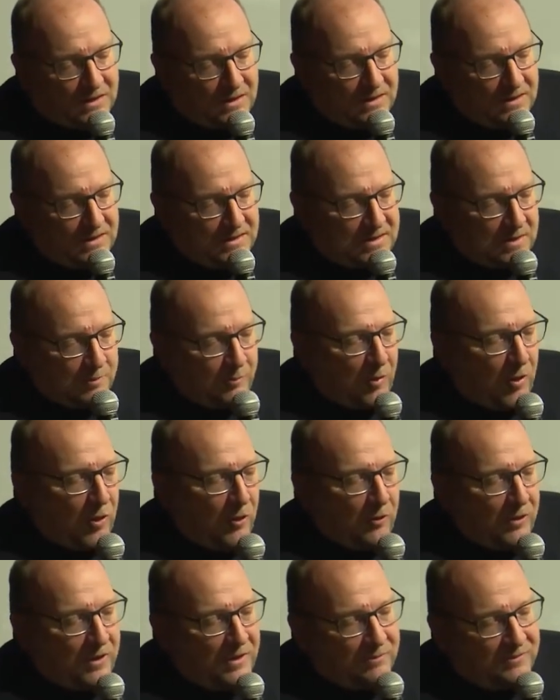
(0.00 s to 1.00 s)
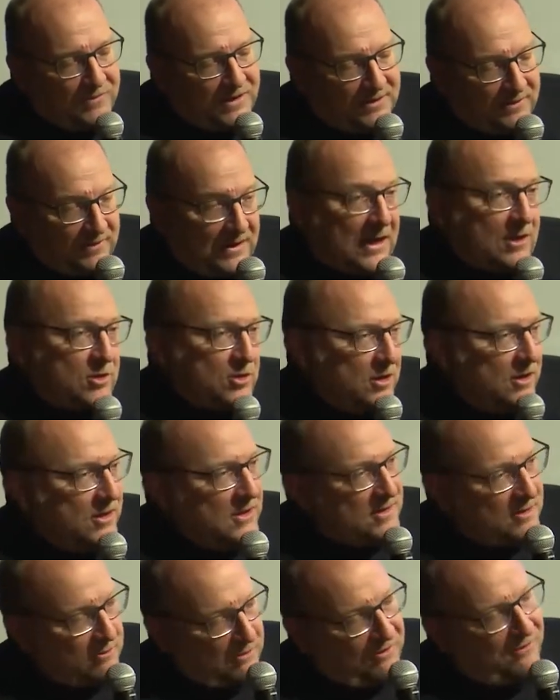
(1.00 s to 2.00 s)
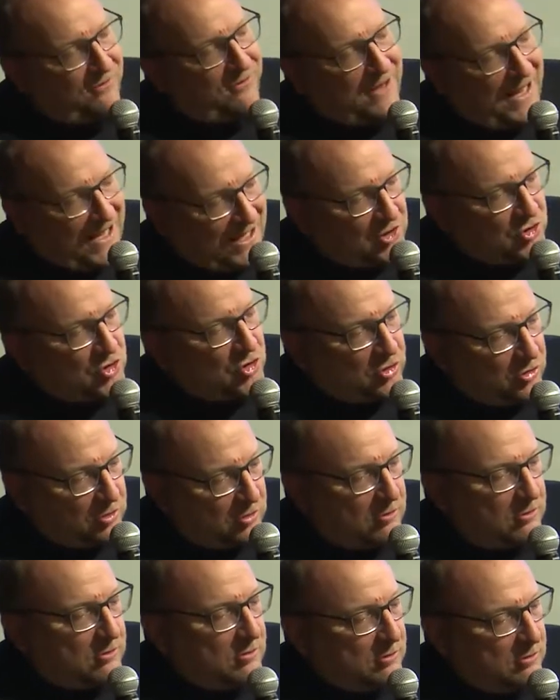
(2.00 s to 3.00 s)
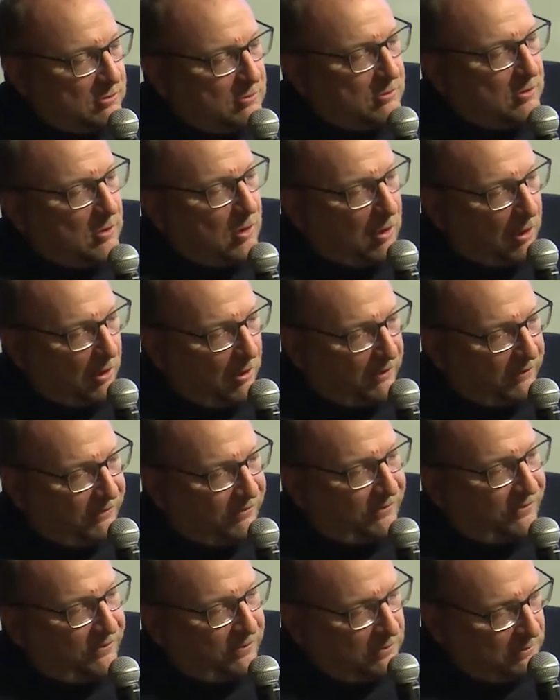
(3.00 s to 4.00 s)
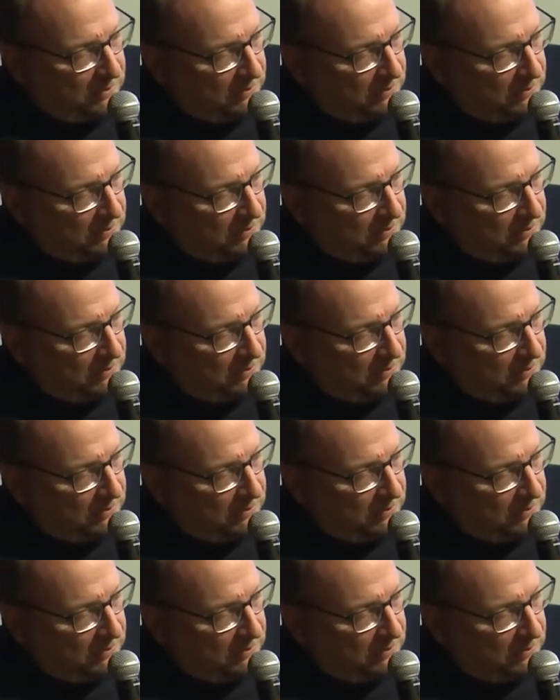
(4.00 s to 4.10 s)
it's a poem that actually is a reflection of,